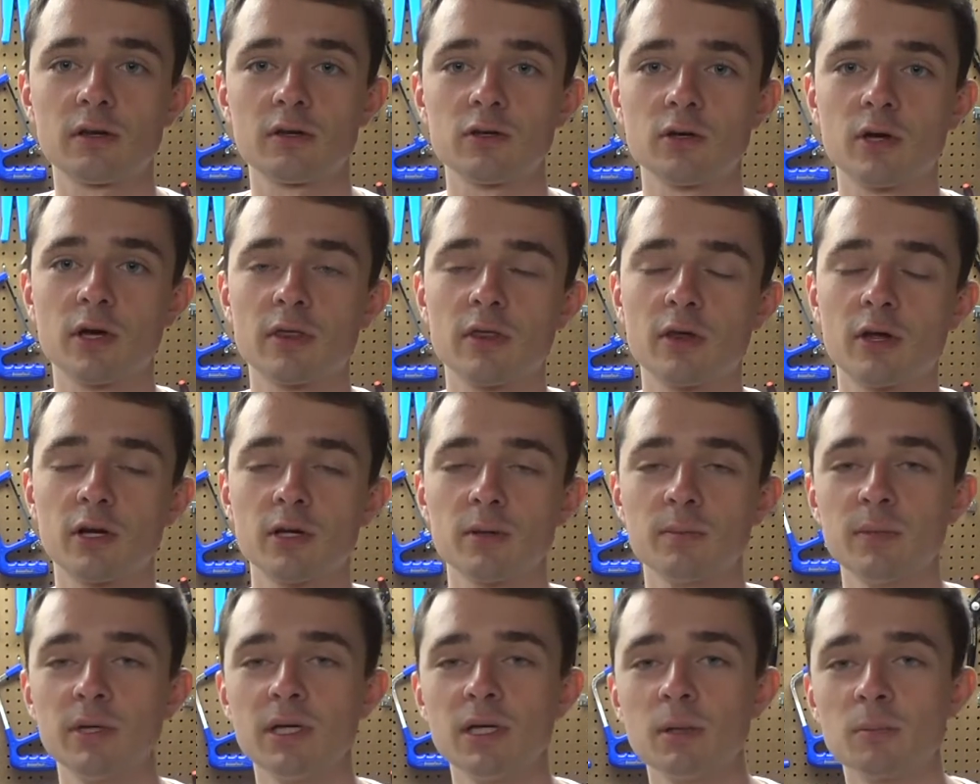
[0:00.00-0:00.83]
so I thought
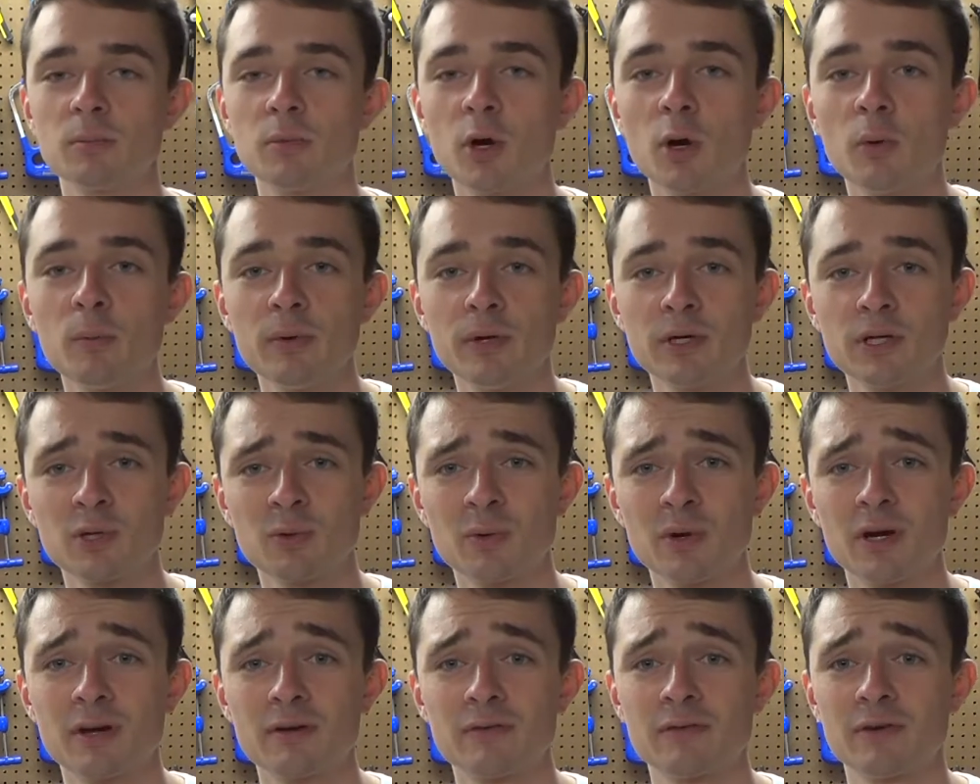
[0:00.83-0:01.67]
it'd be appropriate to
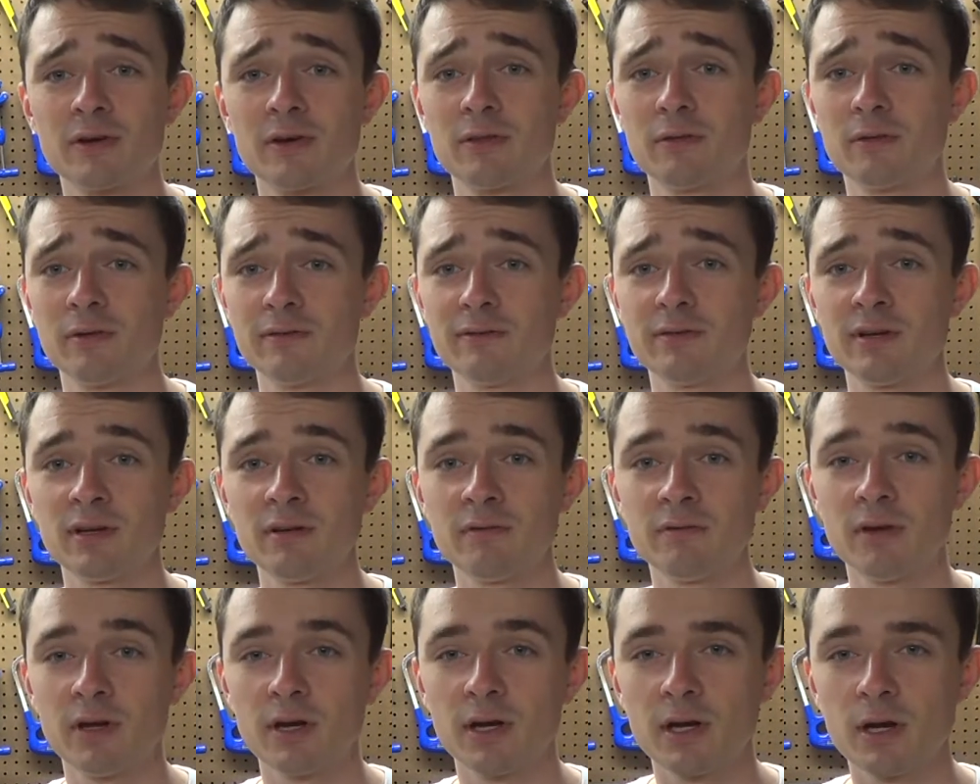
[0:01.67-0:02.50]
wear it for a thrifting
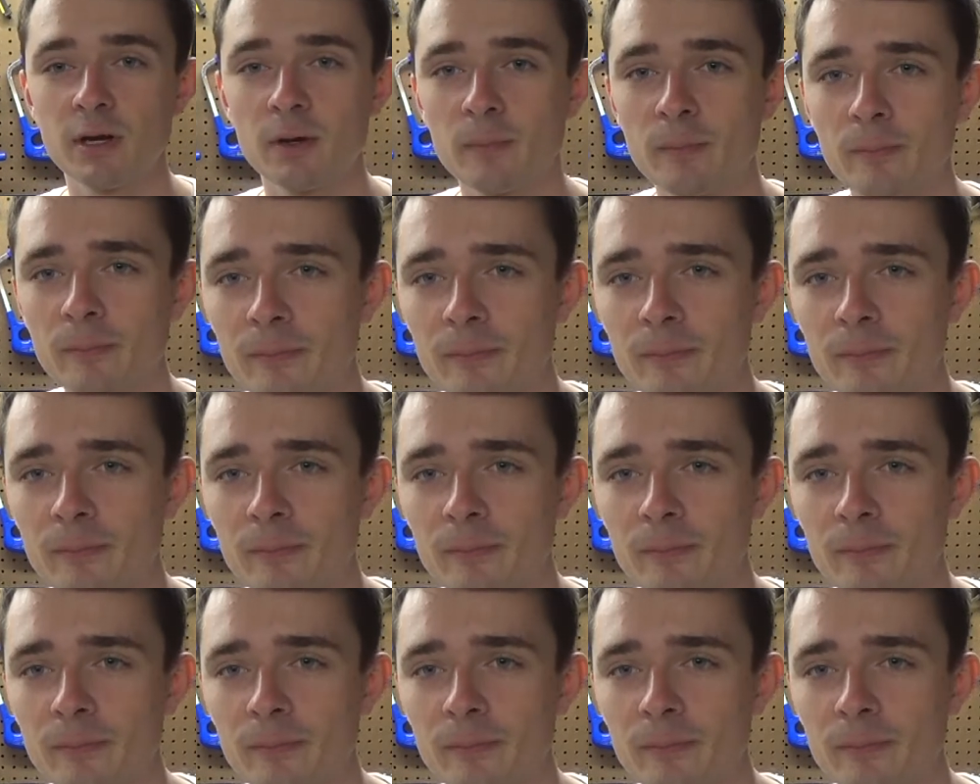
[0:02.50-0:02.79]
video.